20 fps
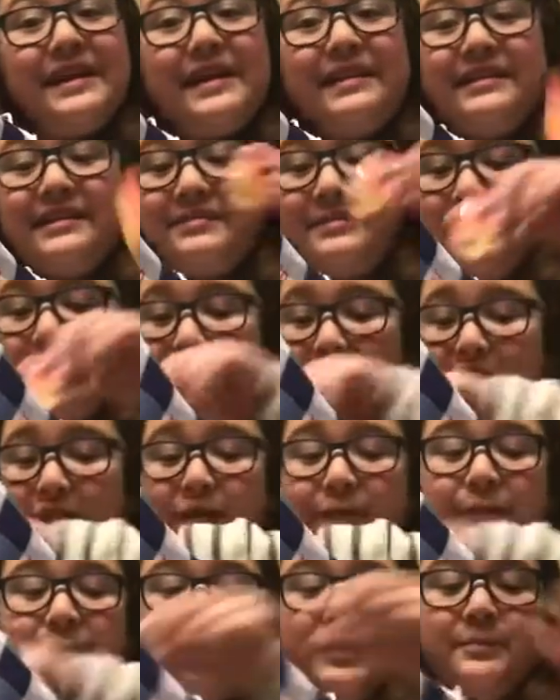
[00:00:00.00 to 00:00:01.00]
thanks to
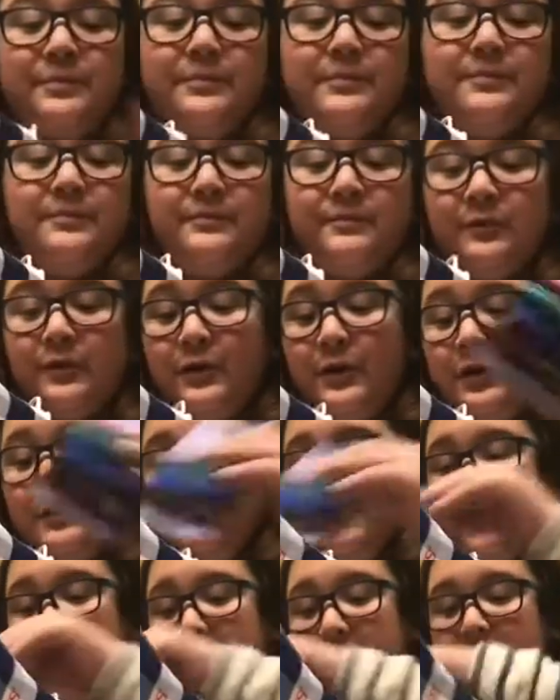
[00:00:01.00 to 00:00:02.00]
Michaela for, for her
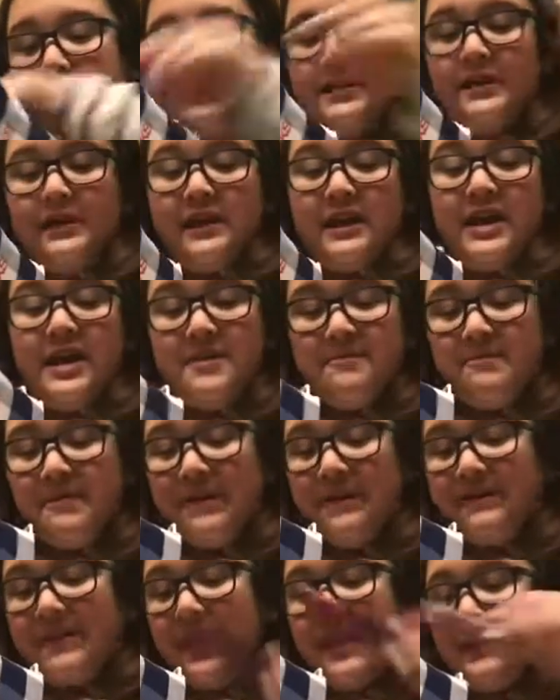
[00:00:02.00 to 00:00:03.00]
present. And
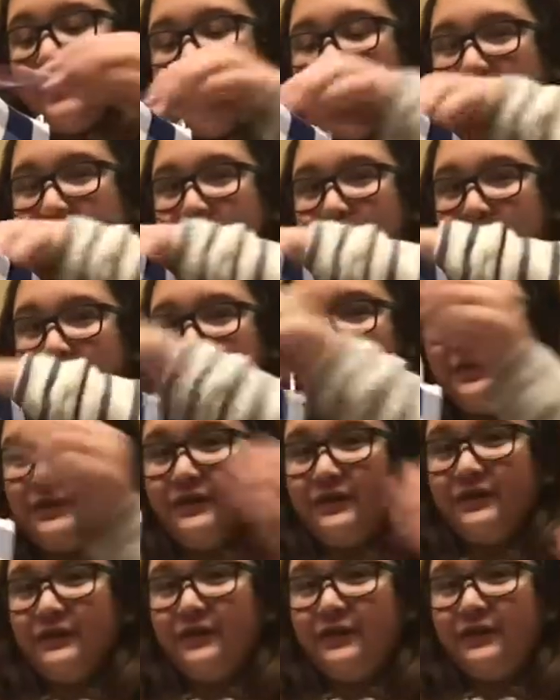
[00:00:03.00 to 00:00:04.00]
big thanks to Jordan
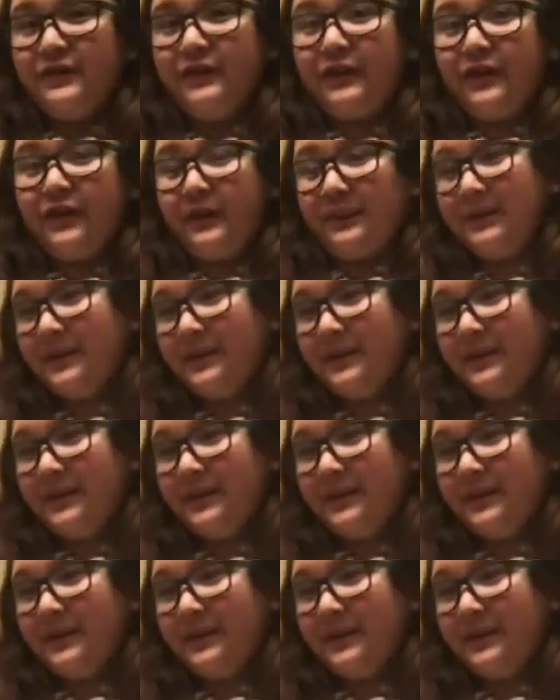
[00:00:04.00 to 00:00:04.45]
for her